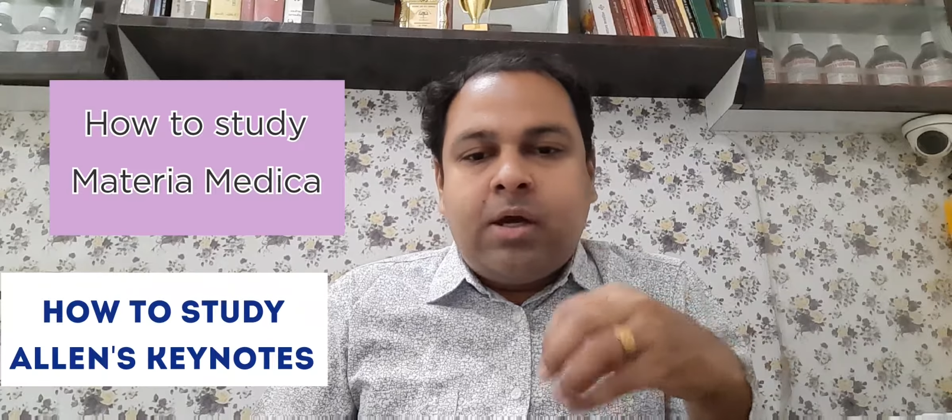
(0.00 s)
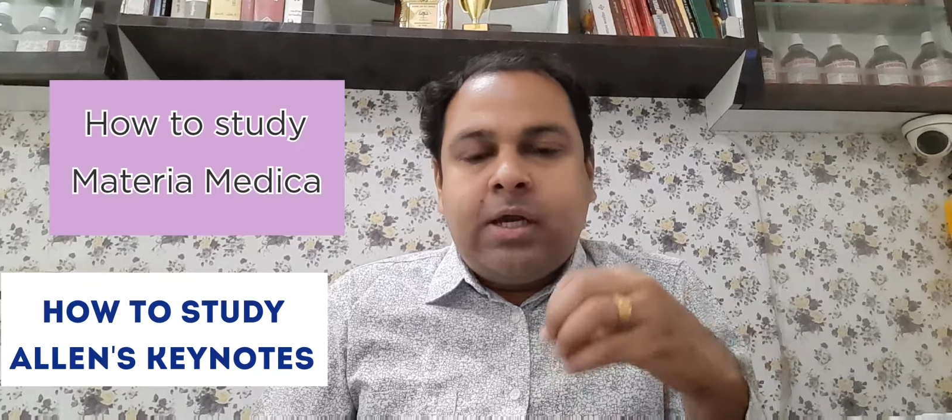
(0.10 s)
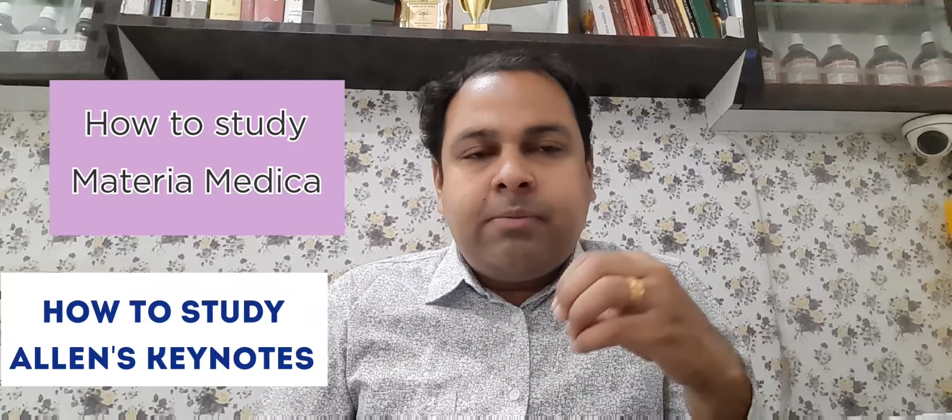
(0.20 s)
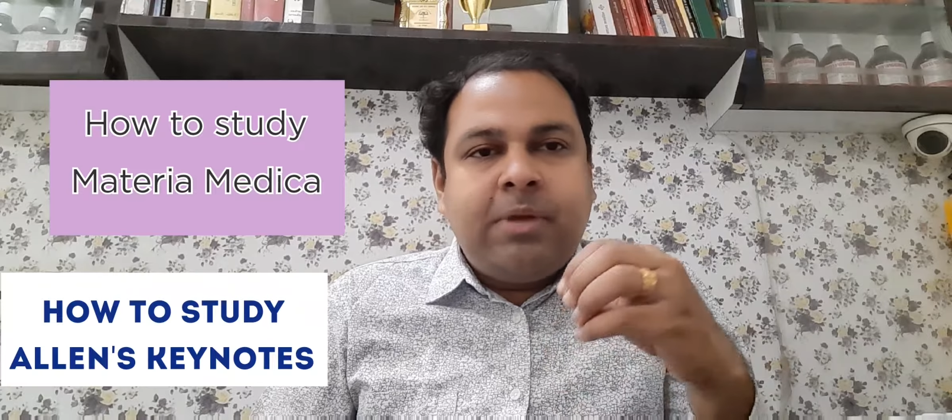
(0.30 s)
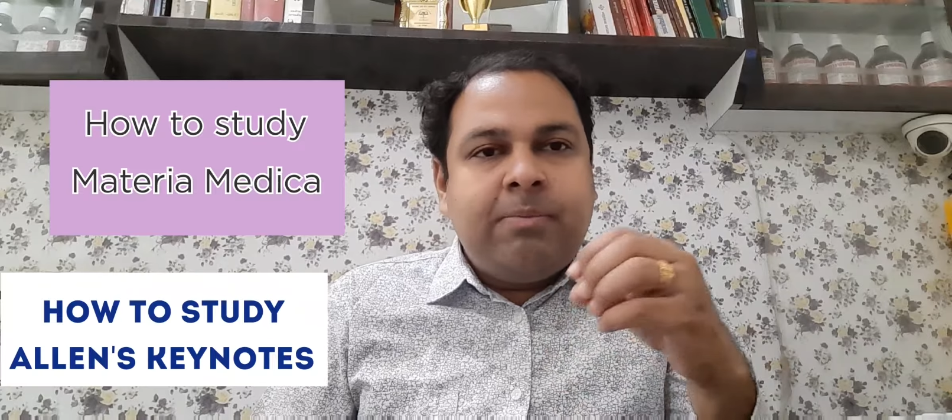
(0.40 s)

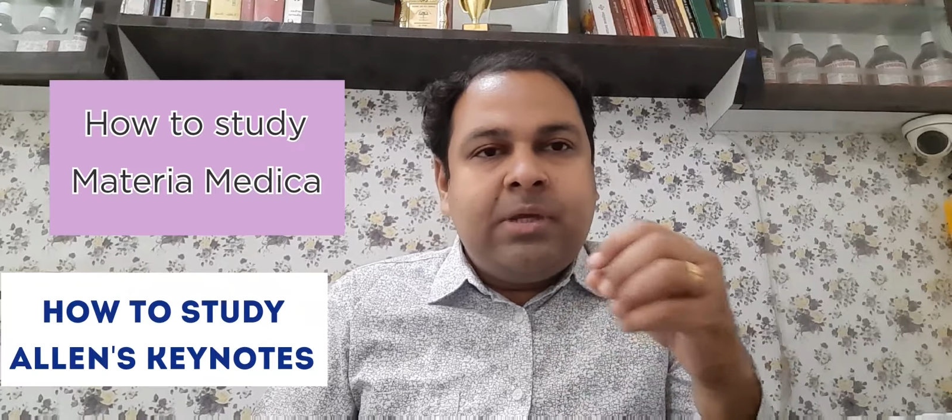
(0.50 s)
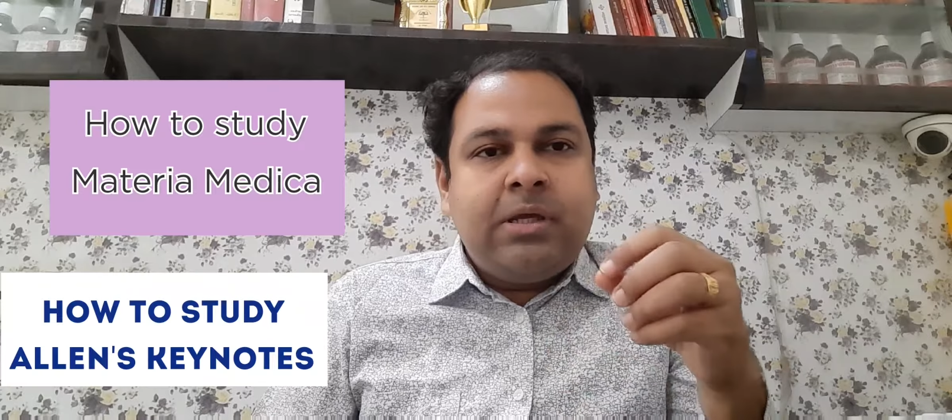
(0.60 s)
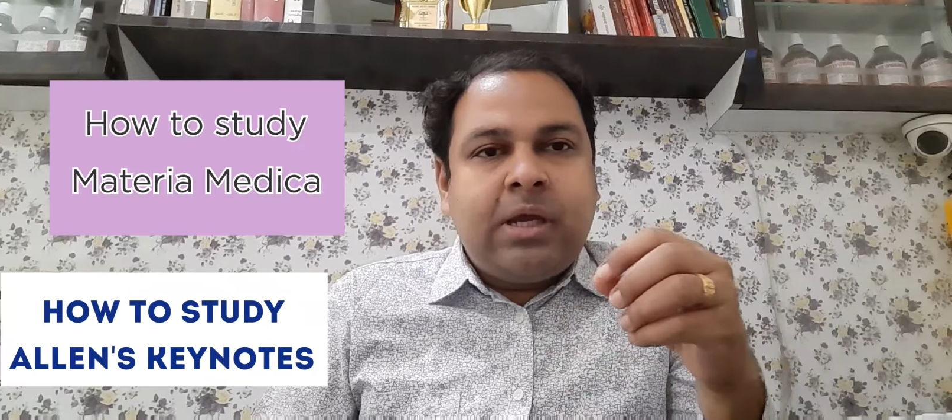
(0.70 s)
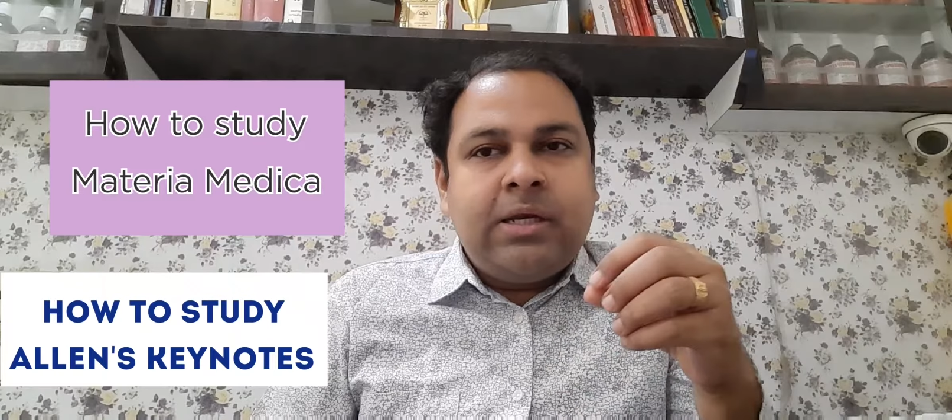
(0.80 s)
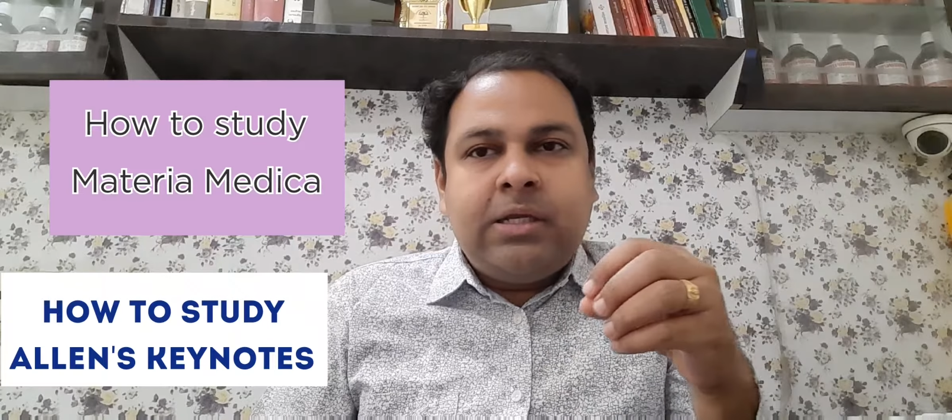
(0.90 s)
It may
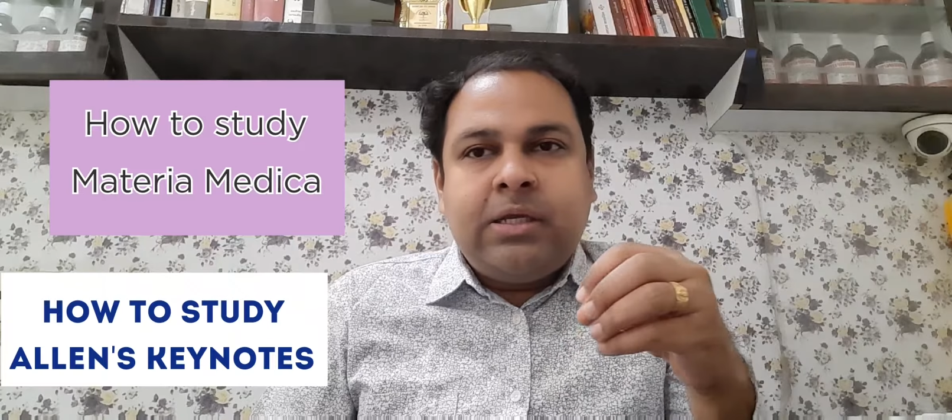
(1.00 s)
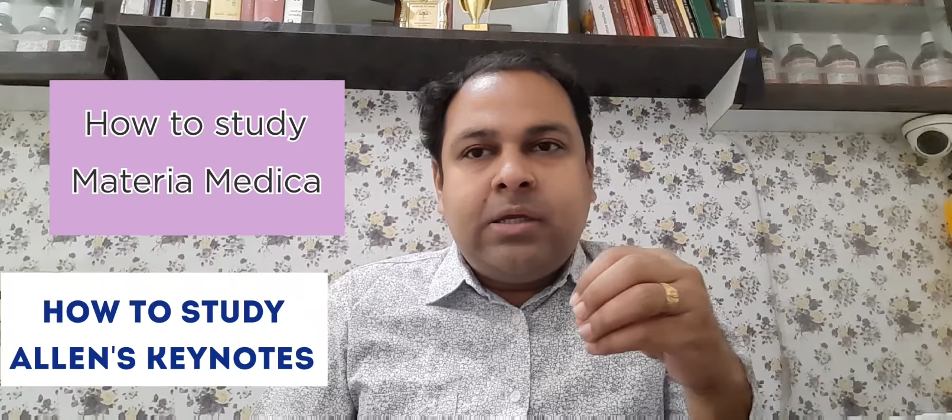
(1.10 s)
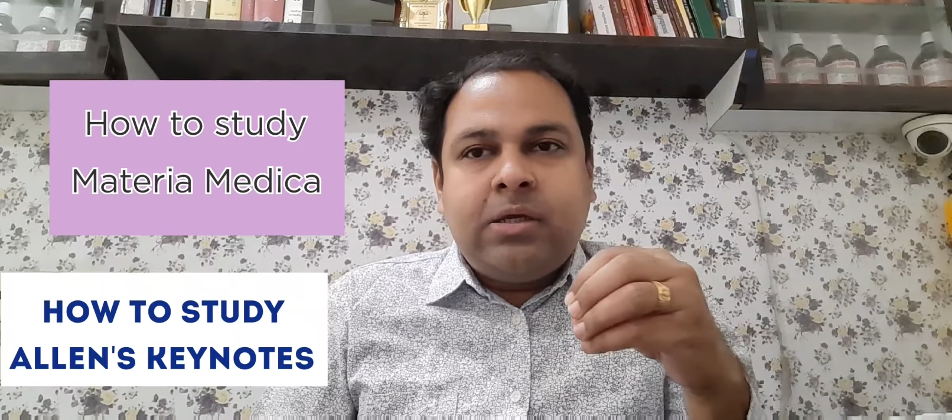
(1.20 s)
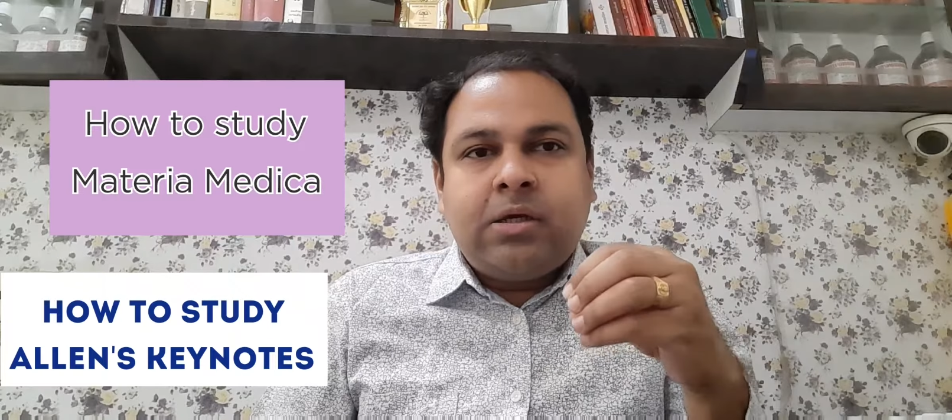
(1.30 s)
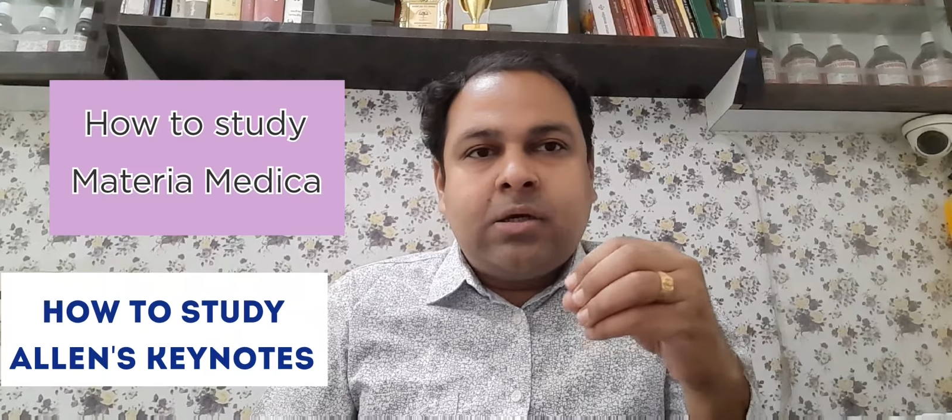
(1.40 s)
be
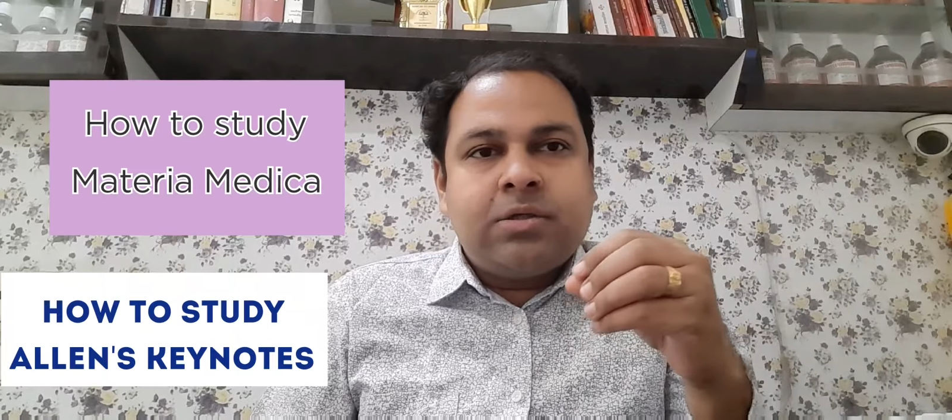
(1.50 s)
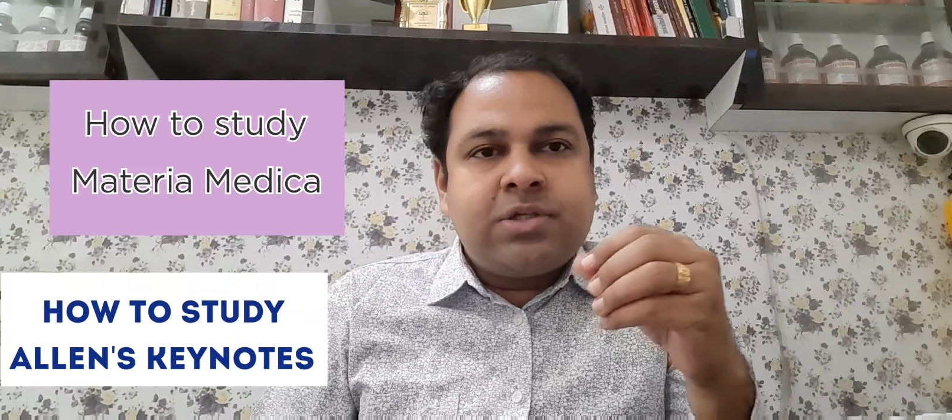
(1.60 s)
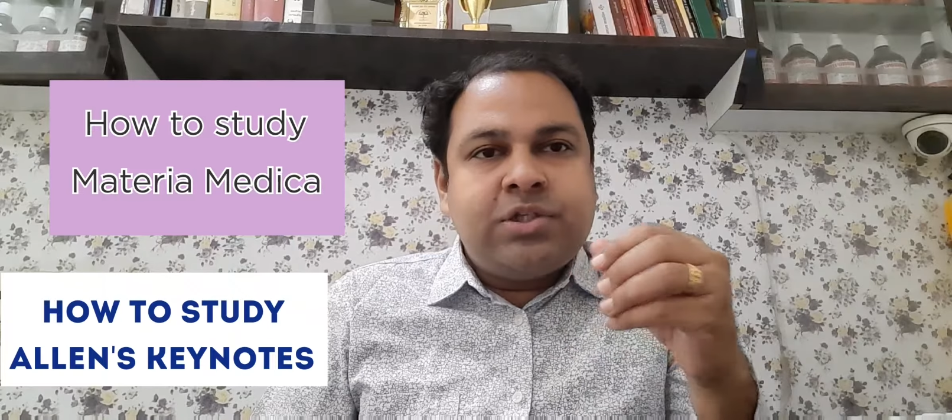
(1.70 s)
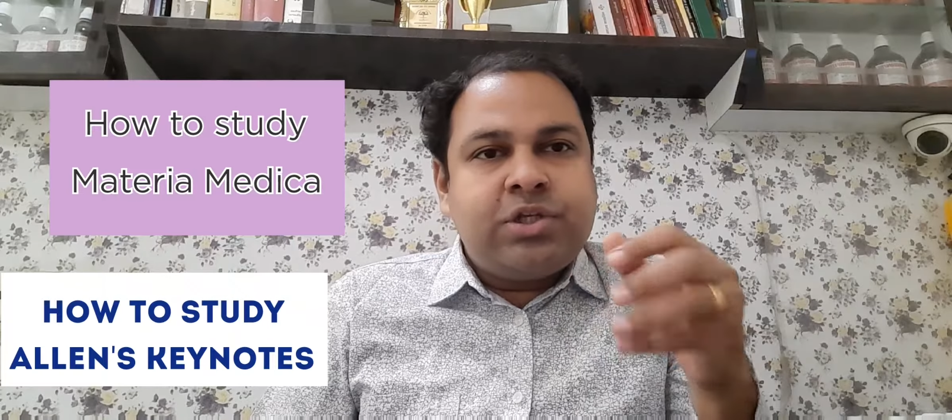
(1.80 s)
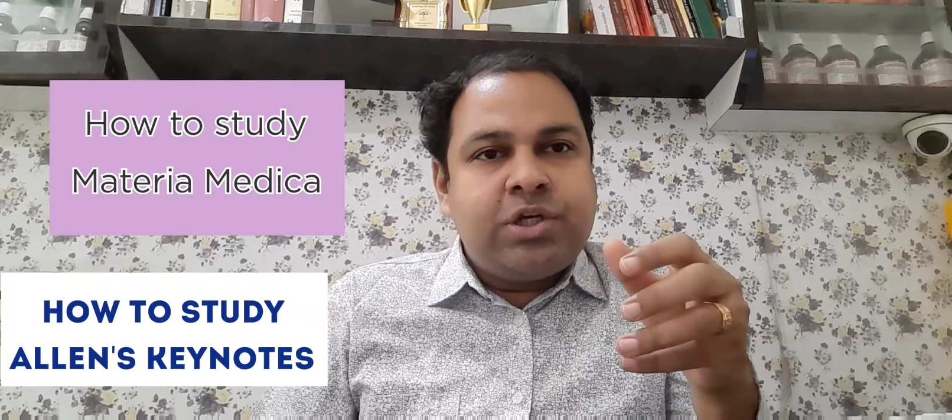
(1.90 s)
any
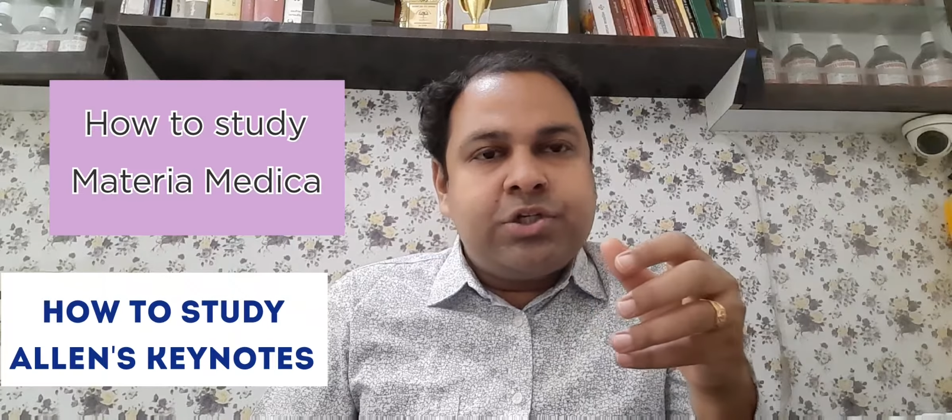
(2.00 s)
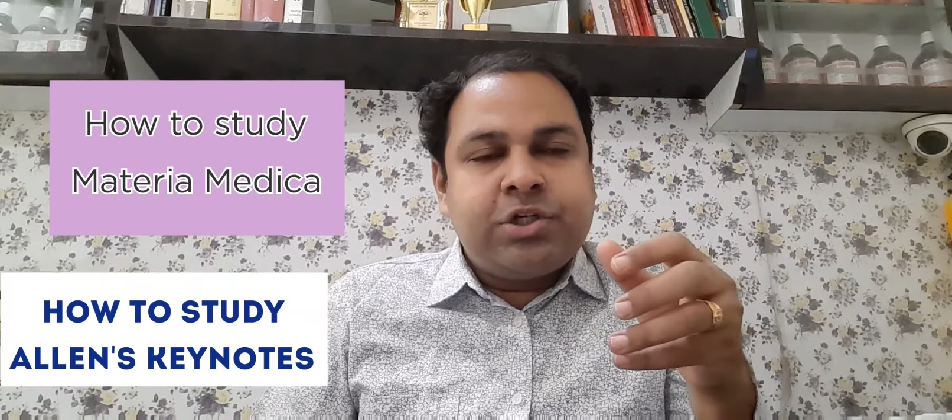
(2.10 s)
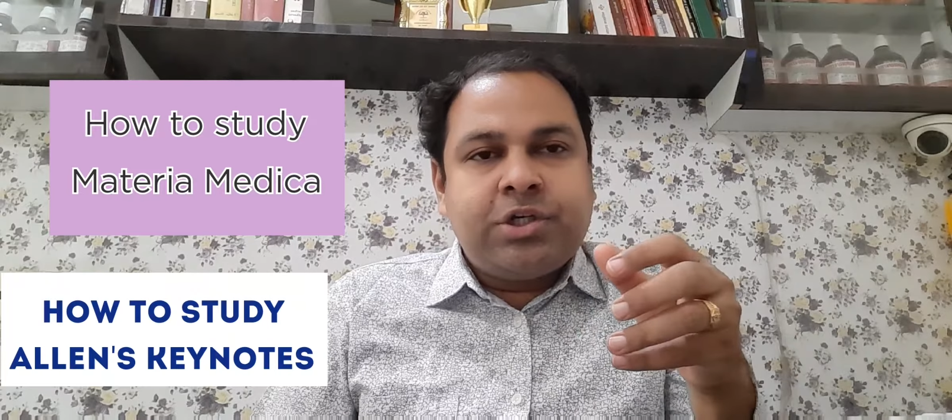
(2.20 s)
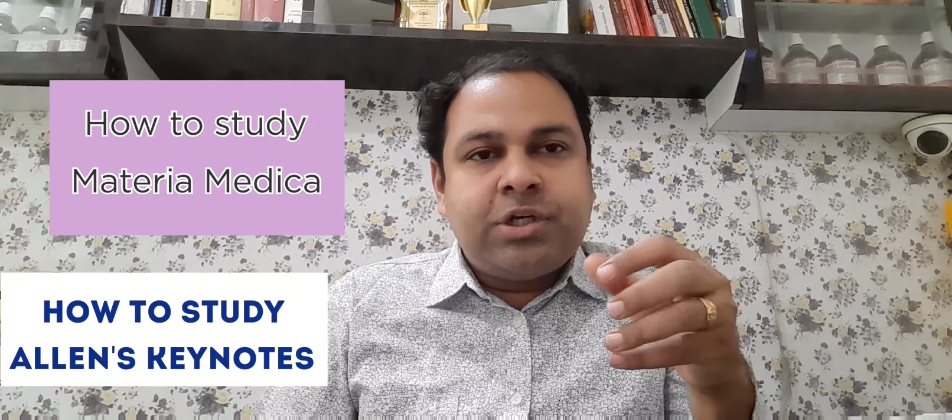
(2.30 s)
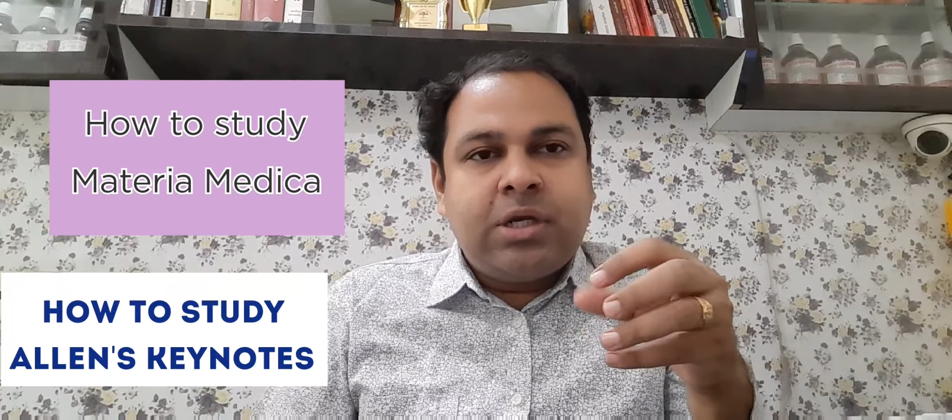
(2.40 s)

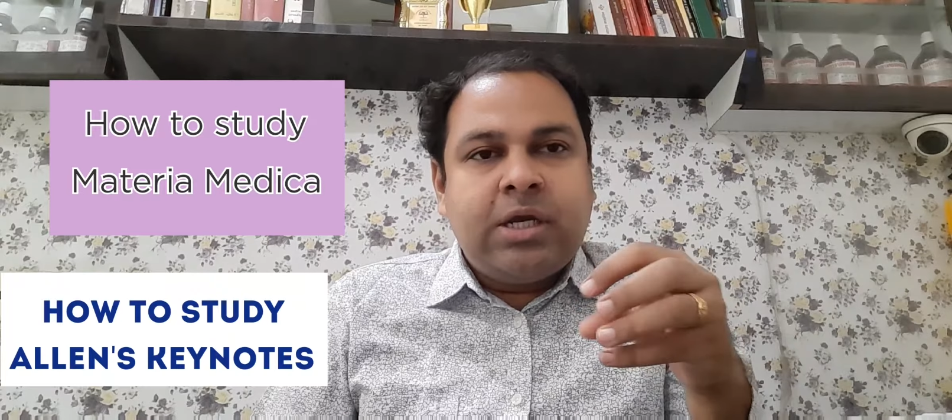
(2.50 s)
sensation,